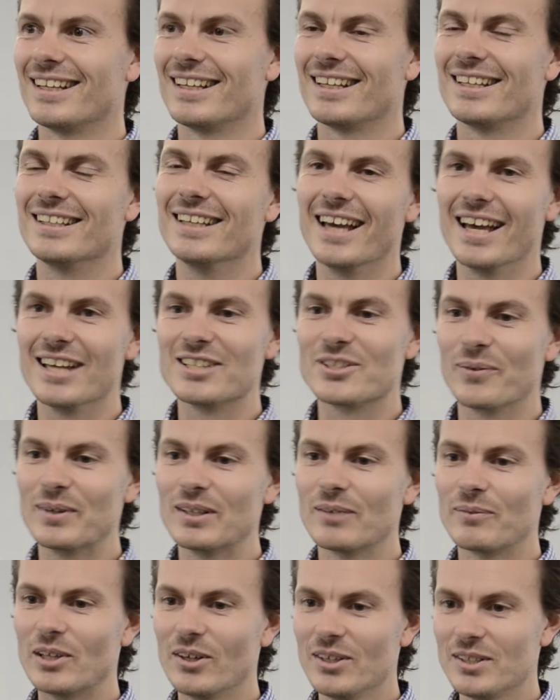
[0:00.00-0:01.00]
Yeah, so
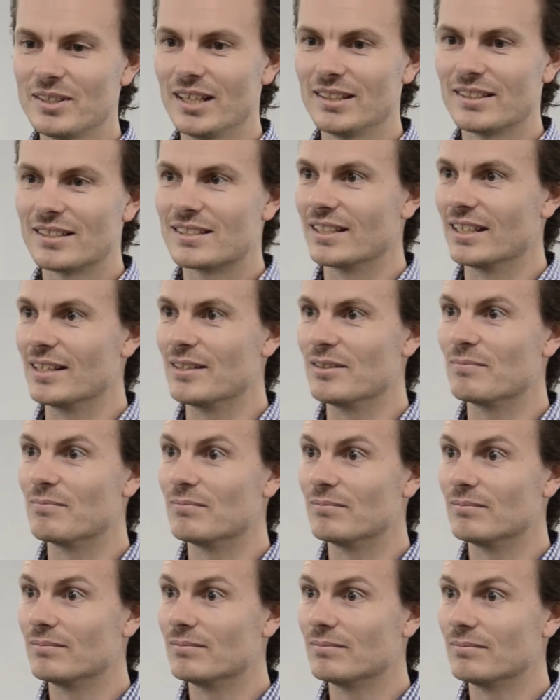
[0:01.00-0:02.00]
we don't tend to see
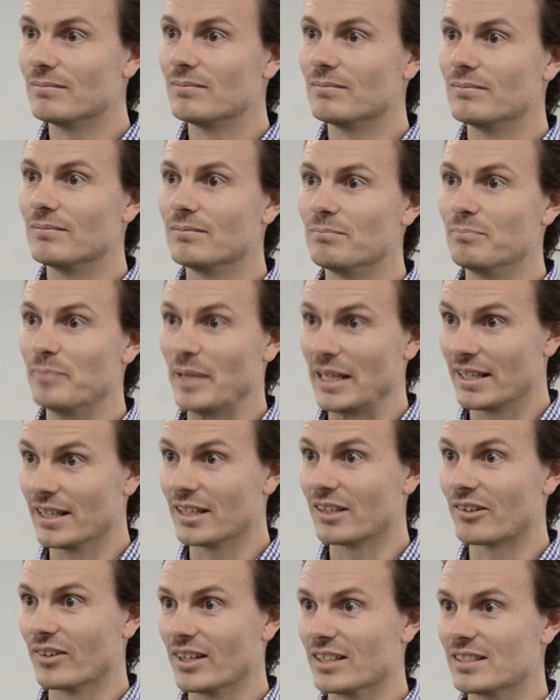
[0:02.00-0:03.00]
big
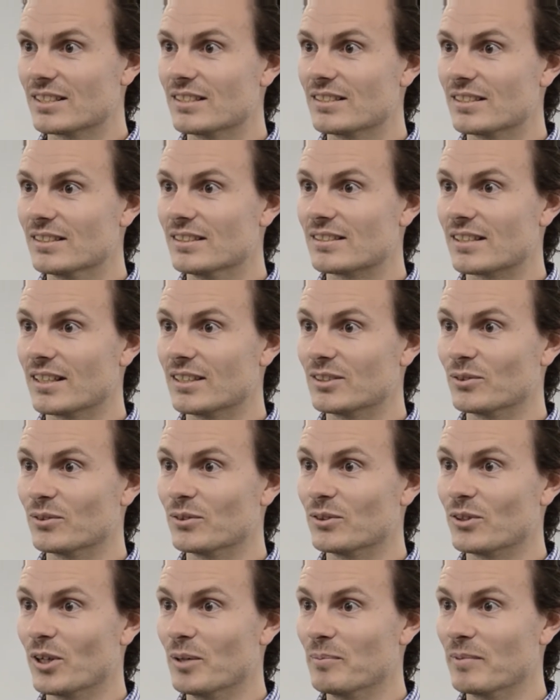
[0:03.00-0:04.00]
increases in
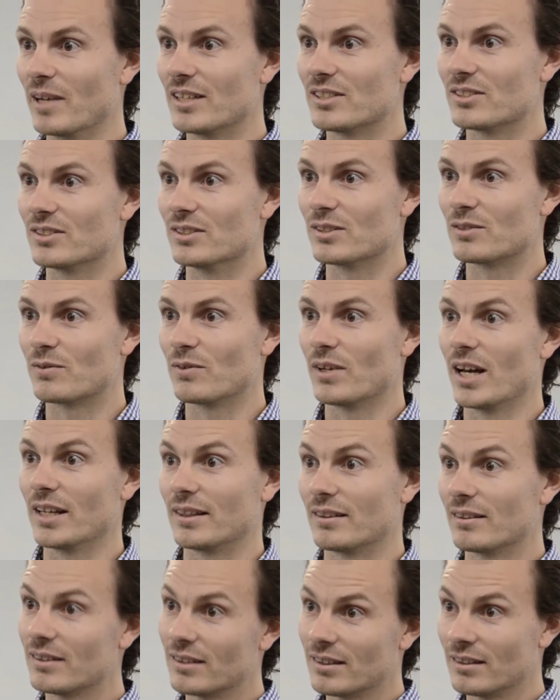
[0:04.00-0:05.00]
seasonal determinations
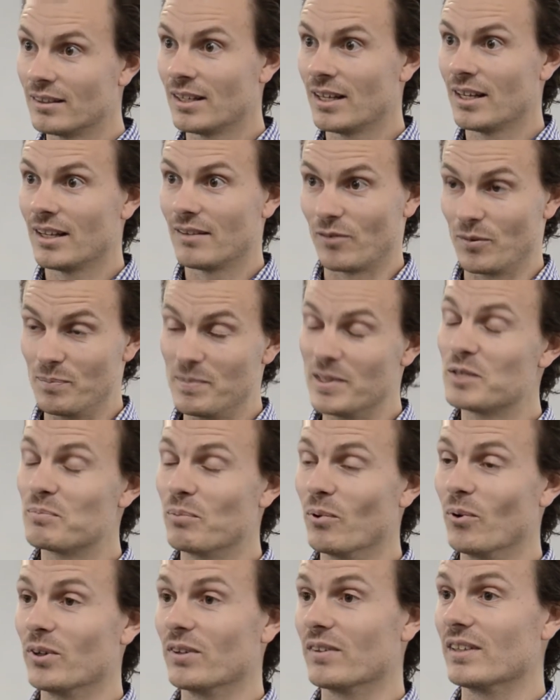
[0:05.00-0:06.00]
from this
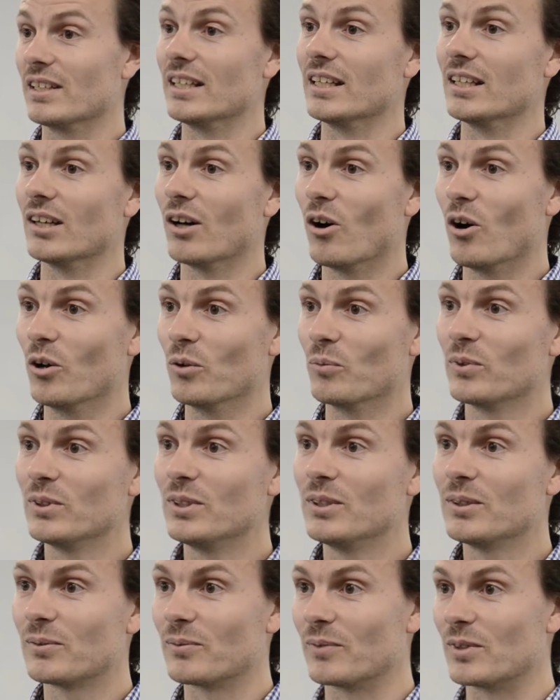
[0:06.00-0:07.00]
point of the year
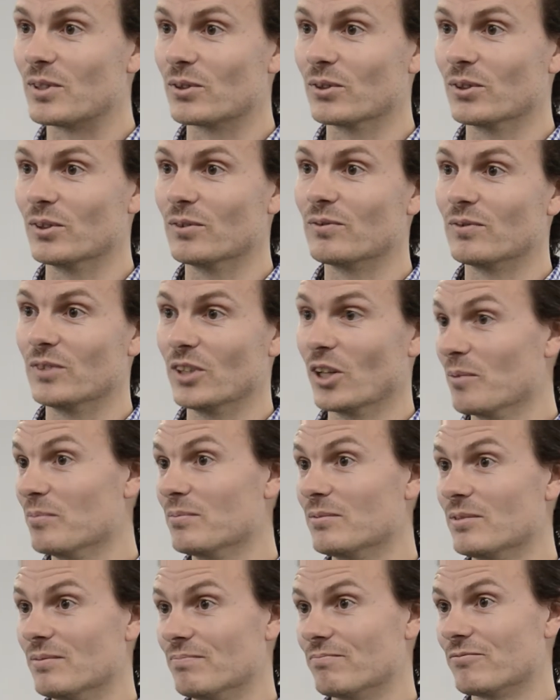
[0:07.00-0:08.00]
onward. We're sort of,
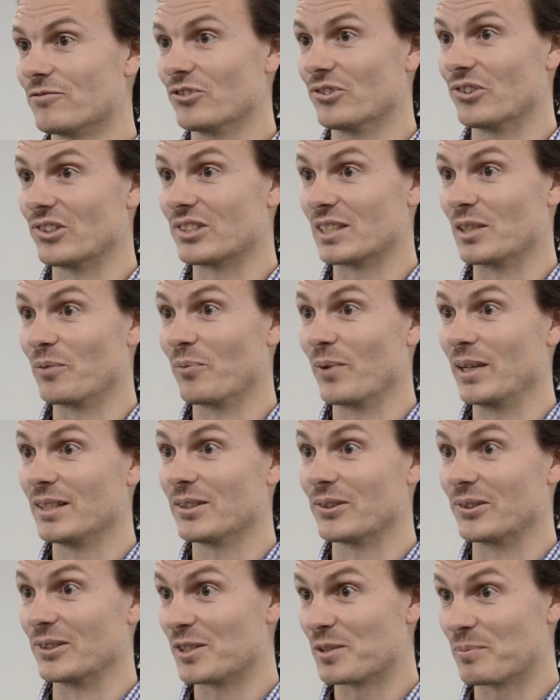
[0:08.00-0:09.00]
traditionally
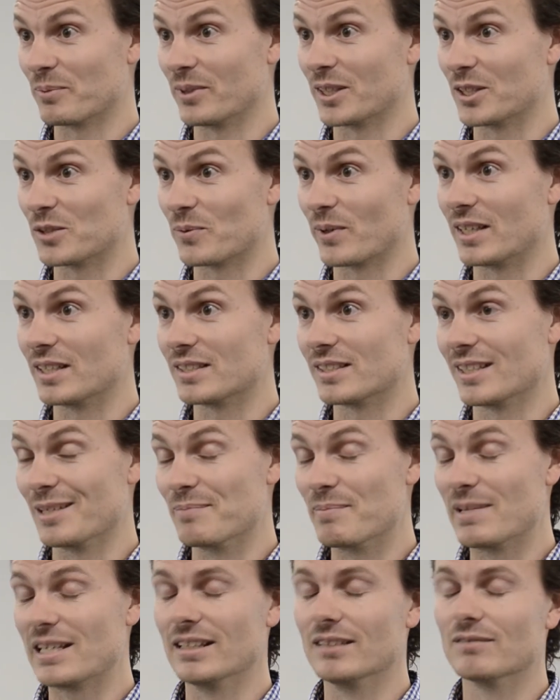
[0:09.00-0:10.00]
winter and spring is where you see
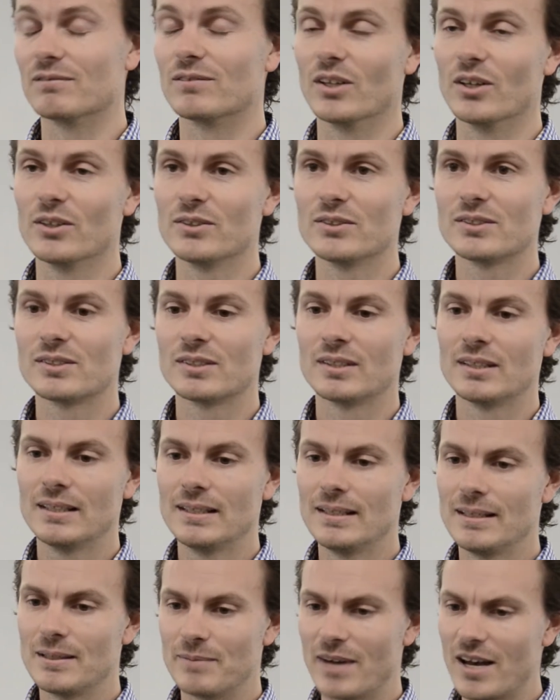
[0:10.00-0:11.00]
your big inflows.
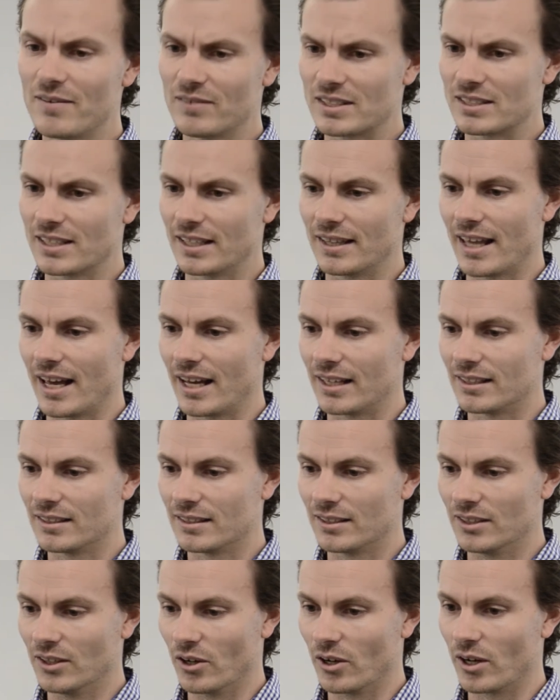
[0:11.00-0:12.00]
But having said that,
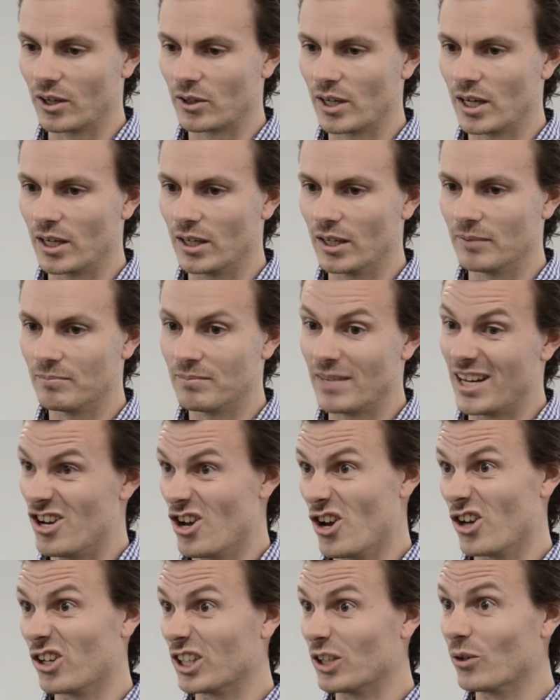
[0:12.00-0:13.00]
an
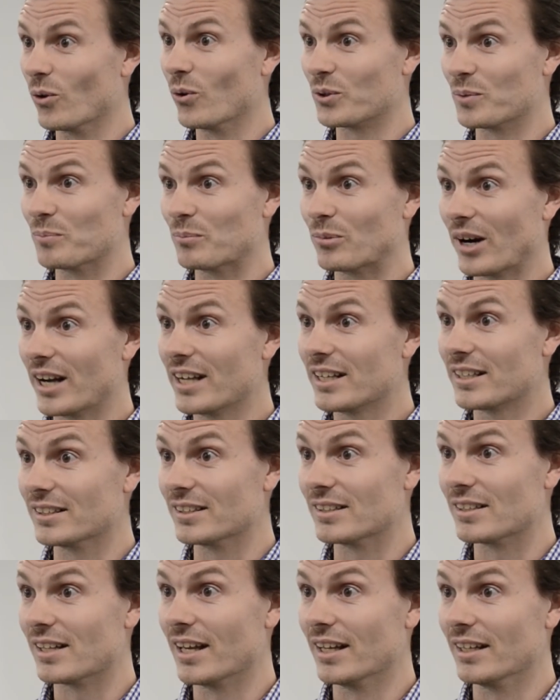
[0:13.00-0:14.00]
early autumn break
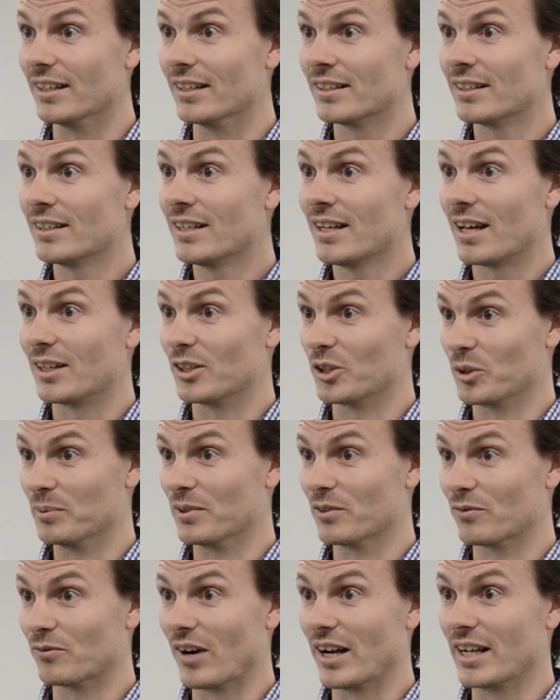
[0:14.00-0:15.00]
and a little
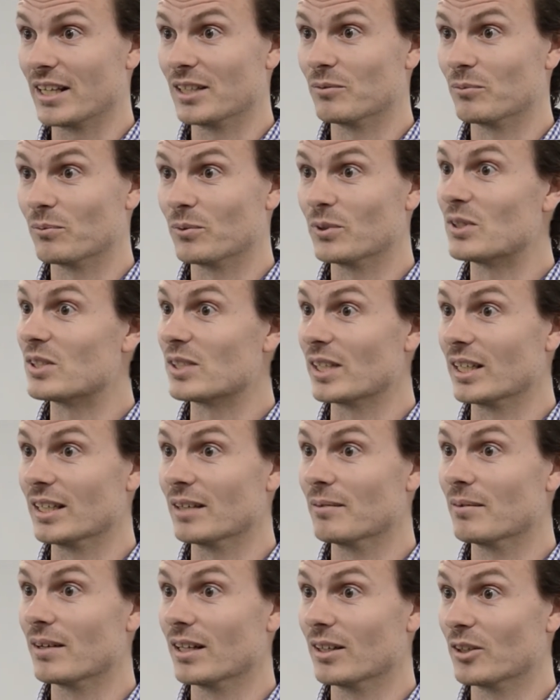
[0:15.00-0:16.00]
bit of rain would see
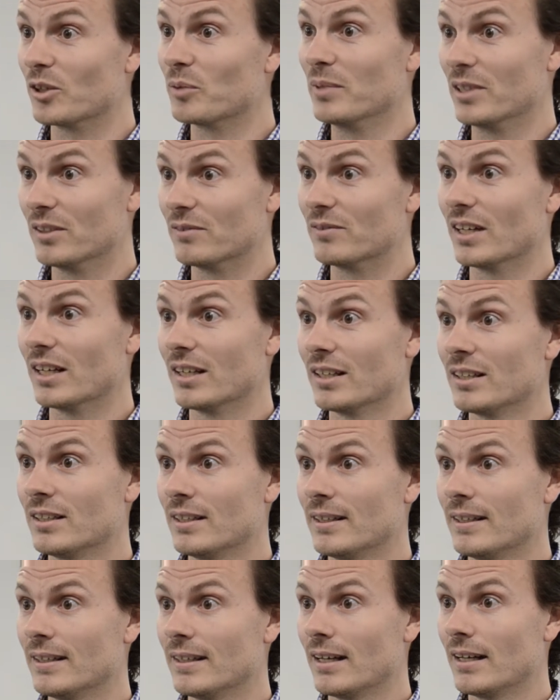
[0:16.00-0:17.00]
a little bit of a
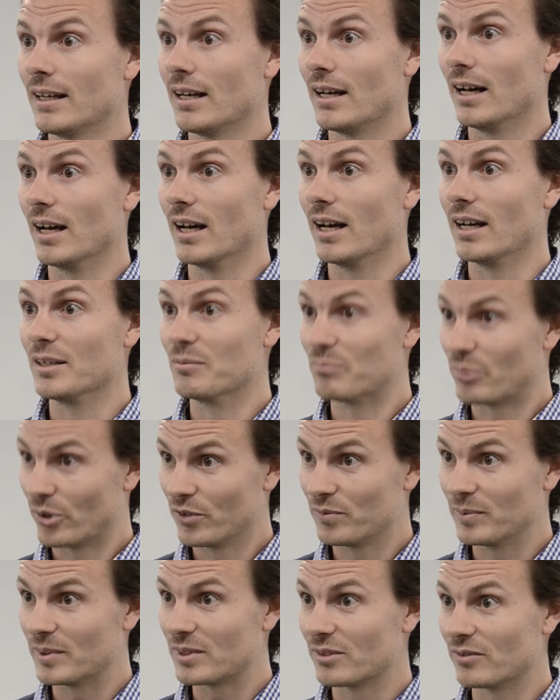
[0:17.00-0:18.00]

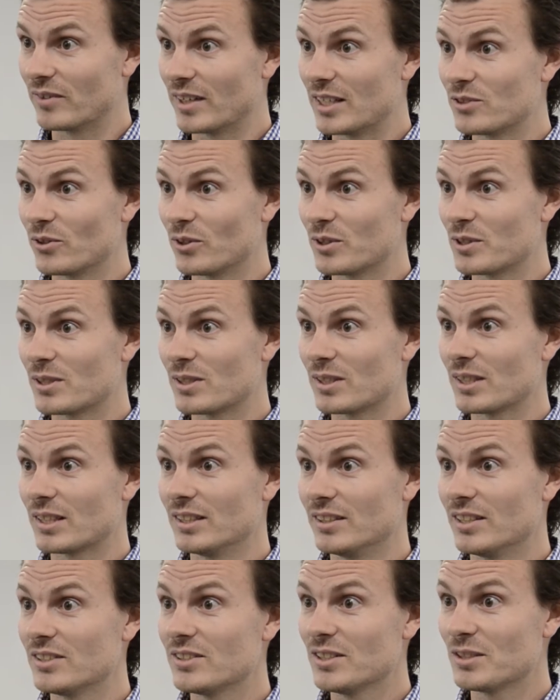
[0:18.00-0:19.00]
improvement to resource
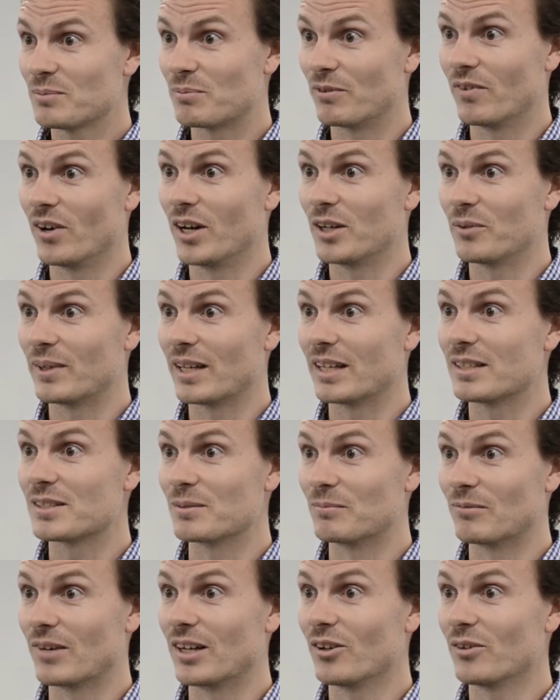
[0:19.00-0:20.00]
conditions, provided we get
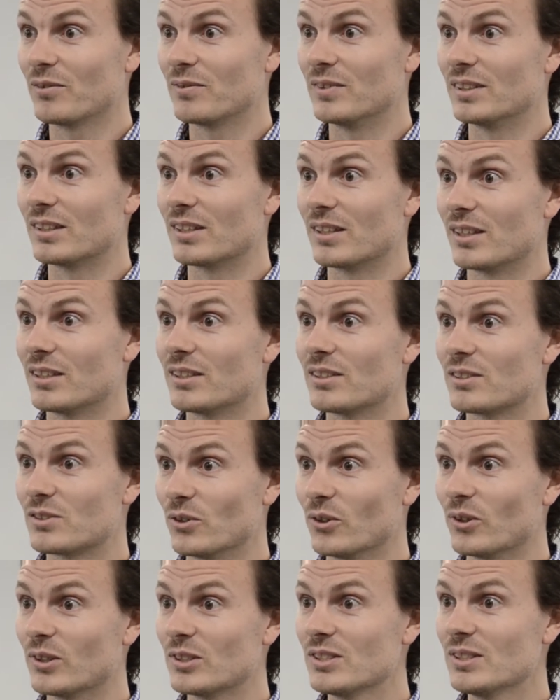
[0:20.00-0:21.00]
some runoff into the
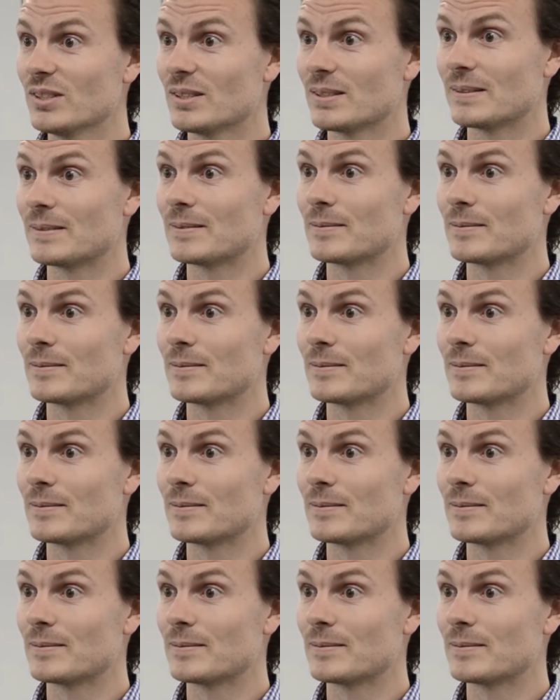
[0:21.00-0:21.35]
storages.